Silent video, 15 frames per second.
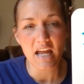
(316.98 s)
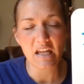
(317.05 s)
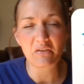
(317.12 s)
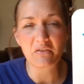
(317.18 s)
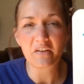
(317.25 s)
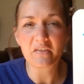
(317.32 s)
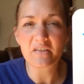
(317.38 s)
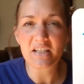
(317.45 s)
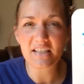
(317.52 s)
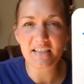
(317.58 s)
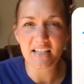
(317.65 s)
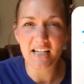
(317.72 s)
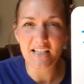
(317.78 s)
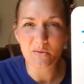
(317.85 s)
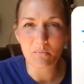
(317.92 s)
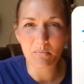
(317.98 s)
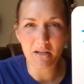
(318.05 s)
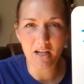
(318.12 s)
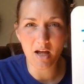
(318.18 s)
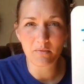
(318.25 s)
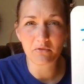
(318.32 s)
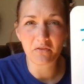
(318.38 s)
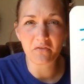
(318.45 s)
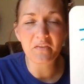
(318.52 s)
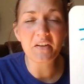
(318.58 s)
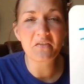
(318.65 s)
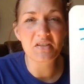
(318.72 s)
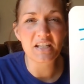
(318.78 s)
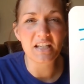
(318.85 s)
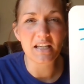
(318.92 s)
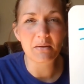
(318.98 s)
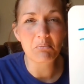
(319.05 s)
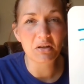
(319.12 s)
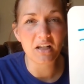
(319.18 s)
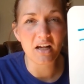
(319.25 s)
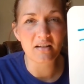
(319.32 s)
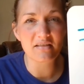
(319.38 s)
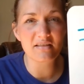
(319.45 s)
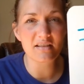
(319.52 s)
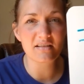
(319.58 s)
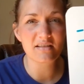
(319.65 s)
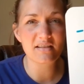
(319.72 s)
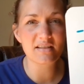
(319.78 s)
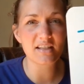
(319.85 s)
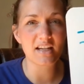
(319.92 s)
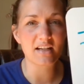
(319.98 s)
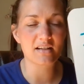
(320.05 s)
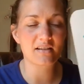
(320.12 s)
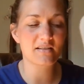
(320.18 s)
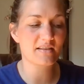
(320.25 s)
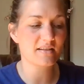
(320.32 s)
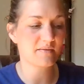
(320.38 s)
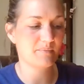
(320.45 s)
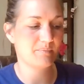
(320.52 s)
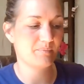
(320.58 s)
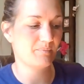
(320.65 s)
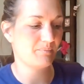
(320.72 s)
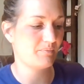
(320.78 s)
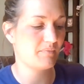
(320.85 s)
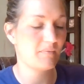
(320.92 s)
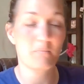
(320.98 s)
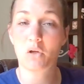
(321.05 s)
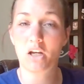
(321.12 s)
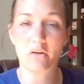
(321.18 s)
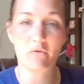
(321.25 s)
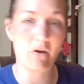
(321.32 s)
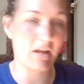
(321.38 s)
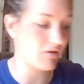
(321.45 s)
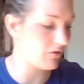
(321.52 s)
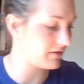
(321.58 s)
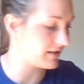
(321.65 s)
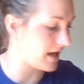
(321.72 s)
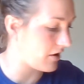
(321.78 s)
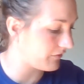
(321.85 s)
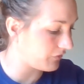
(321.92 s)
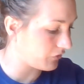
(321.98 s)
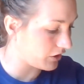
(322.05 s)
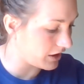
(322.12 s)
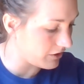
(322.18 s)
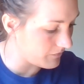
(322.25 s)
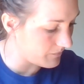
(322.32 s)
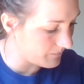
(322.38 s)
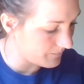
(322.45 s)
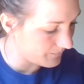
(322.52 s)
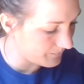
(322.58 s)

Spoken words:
and 56 would become 50 plus 6. I'll write those out for you.